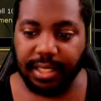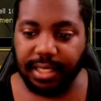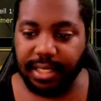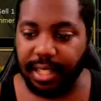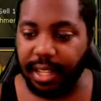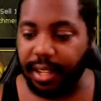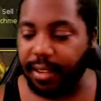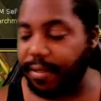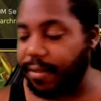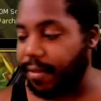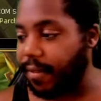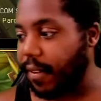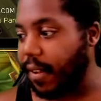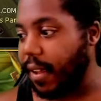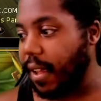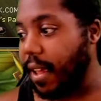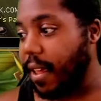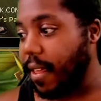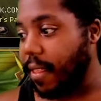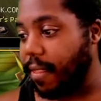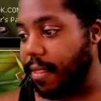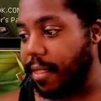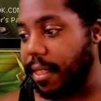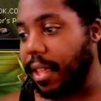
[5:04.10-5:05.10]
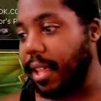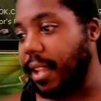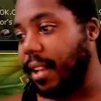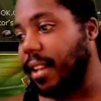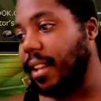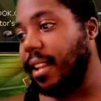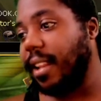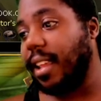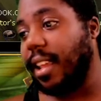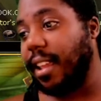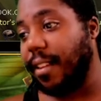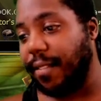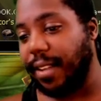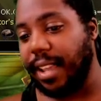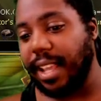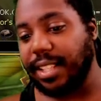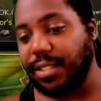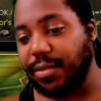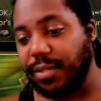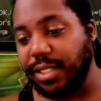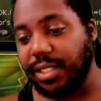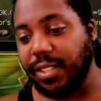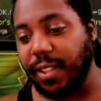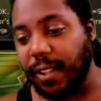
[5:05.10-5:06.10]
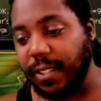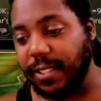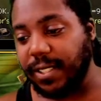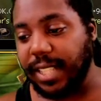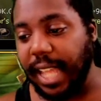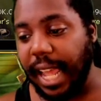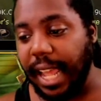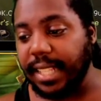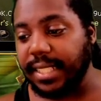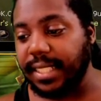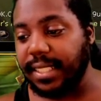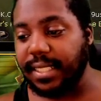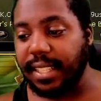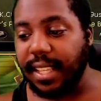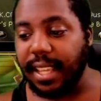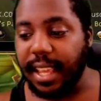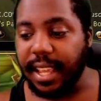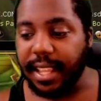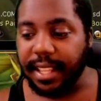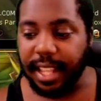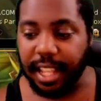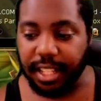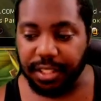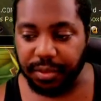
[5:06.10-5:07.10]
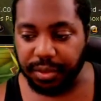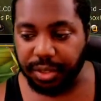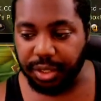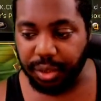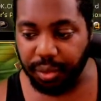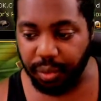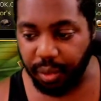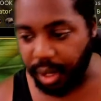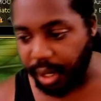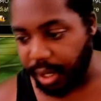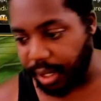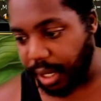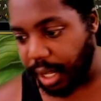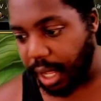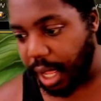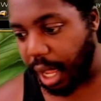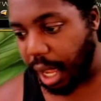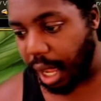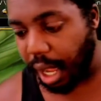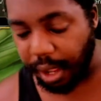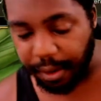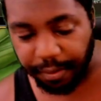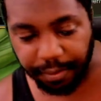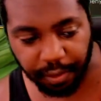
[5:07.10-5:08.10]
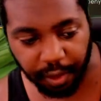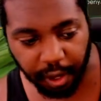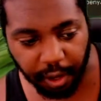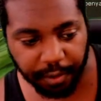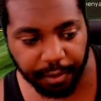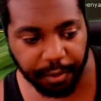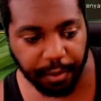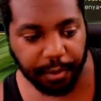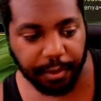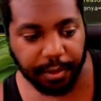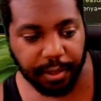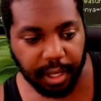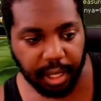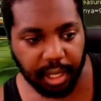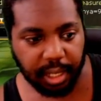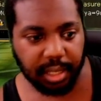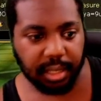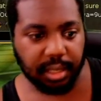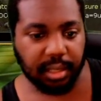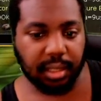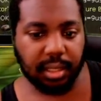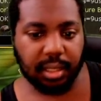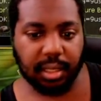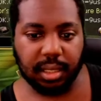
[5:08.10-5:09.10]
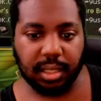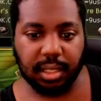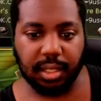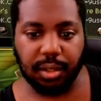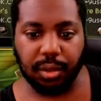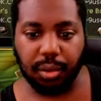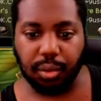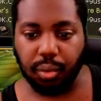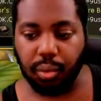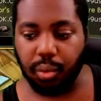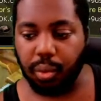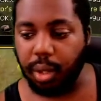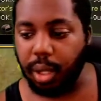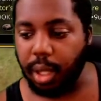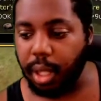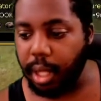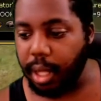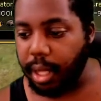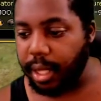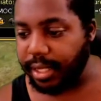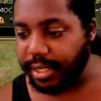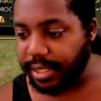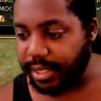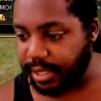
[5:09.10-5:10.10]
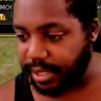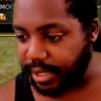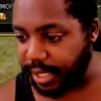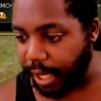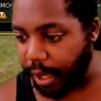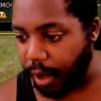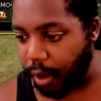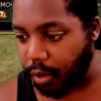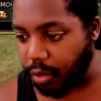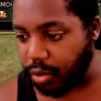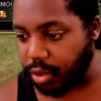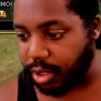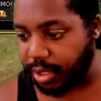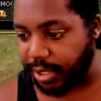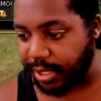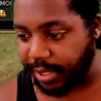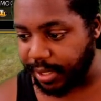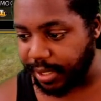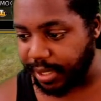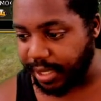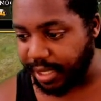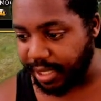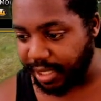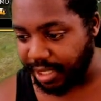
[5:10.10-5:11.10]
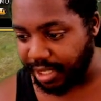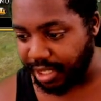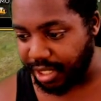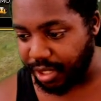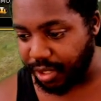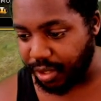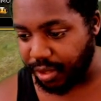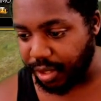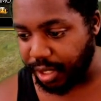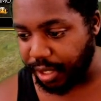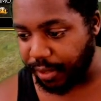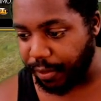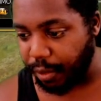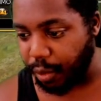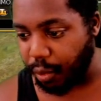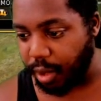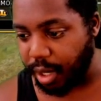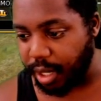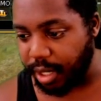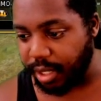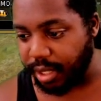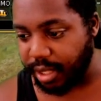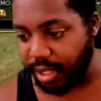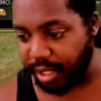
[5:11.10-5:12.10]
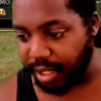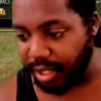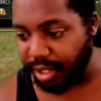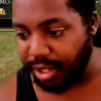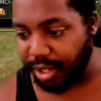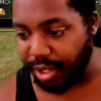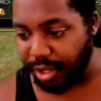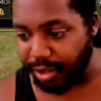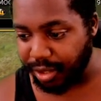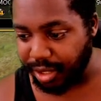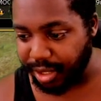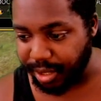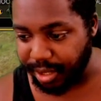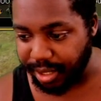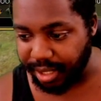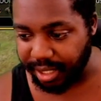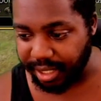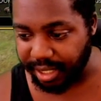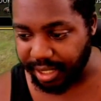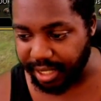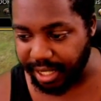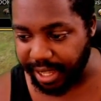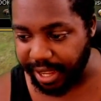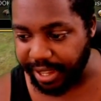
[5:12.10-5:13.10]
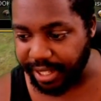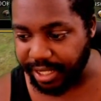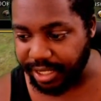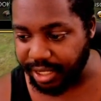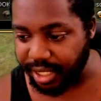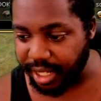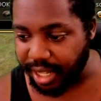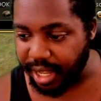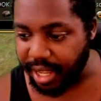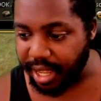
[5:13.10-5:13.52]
stuff, then if it has really solid stats, that's what you want. Another thing to sell to, if you want, to catch